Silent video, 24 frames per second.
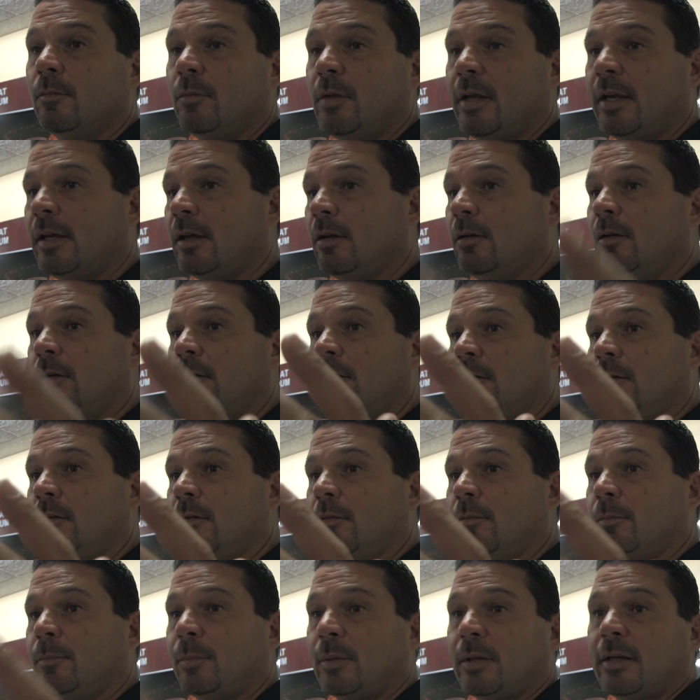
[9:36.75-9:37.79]
They can
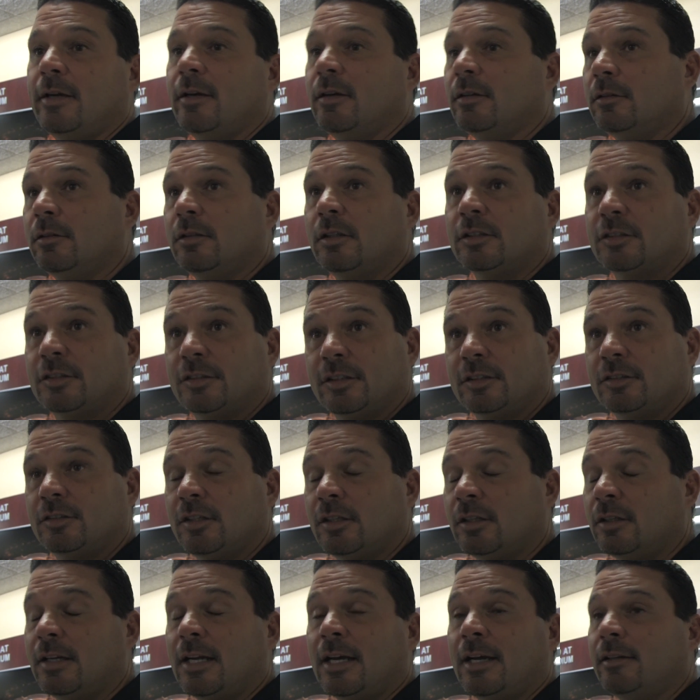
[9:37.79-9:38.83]
play a 6
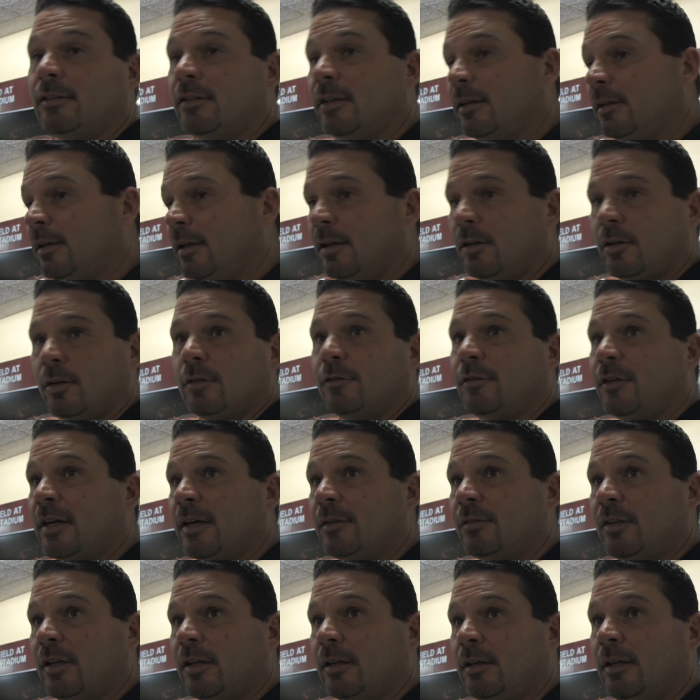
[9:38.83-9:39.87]
or 9 technique or a
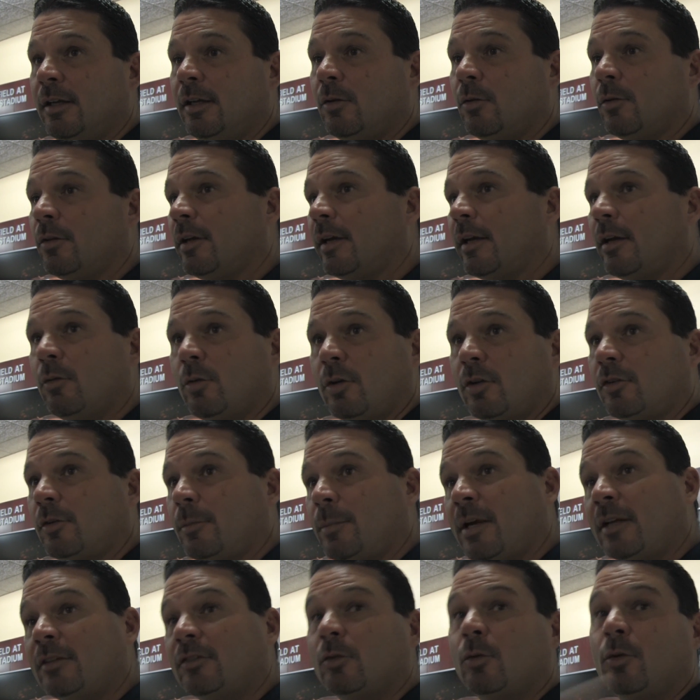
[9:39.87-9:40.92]
5 technique, or they can rush a
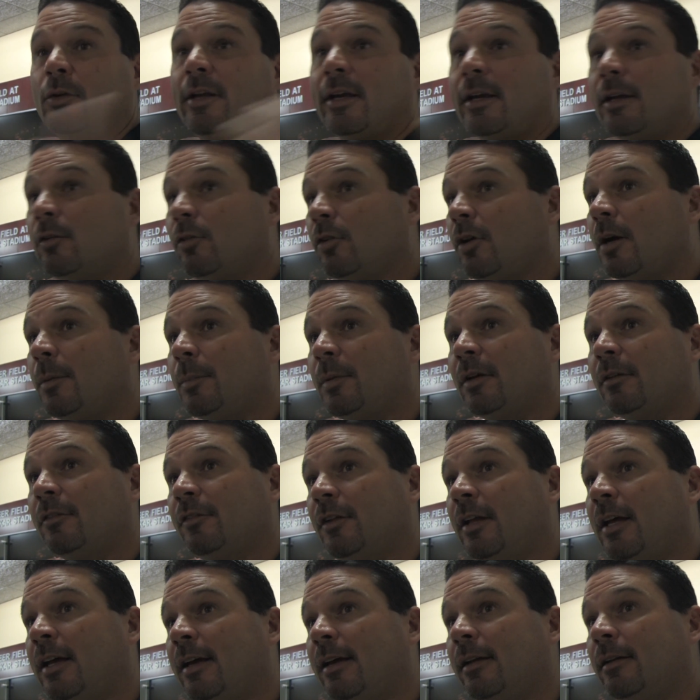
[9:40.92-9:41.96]
pass, or they can drop in a
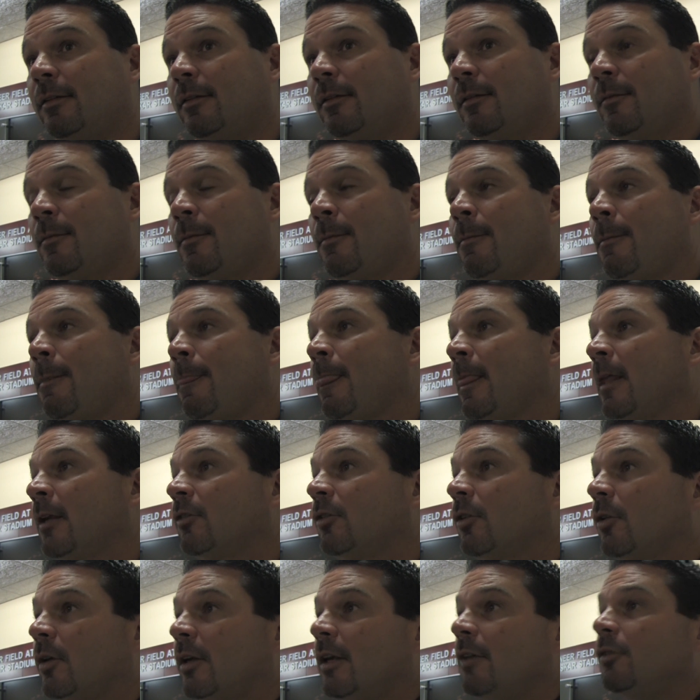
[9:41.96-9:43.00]
flat.
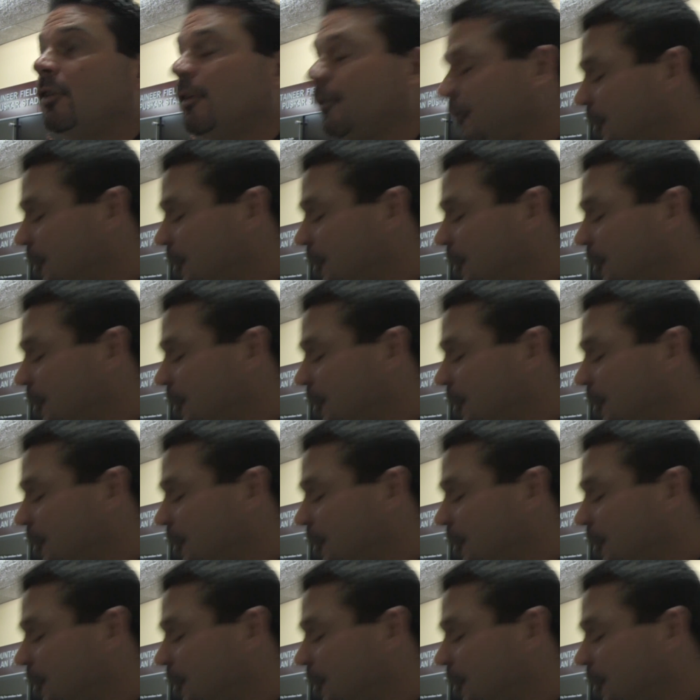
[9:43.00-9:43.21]
So it gives you